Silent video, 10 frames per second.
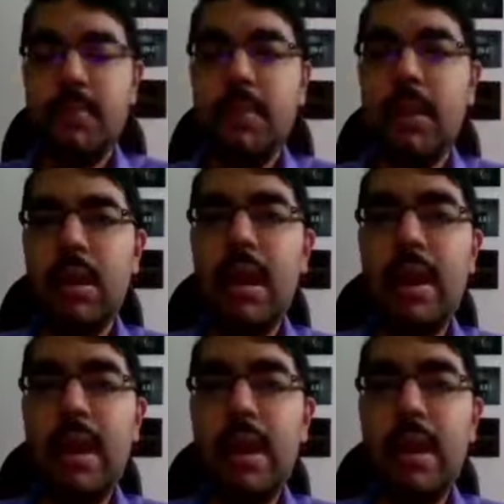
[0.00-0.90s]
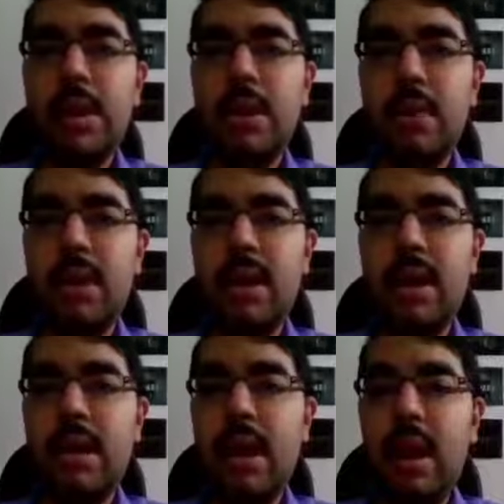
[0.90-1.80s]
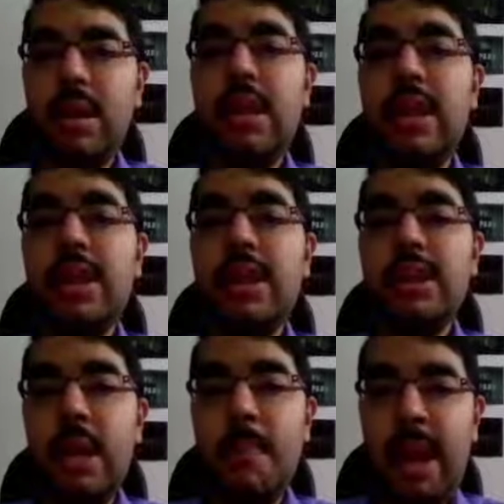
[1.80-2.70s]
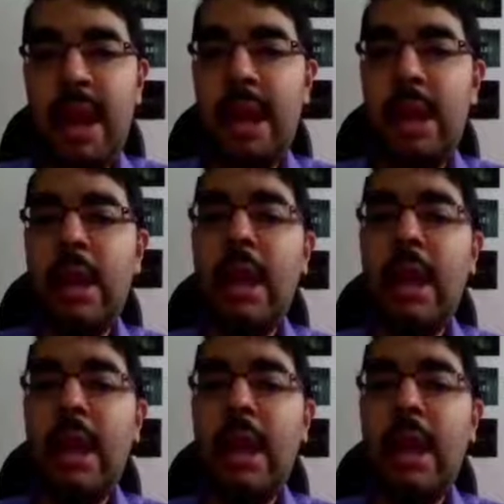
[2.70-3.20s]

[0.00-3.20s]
in addition to that, there are other things like pain,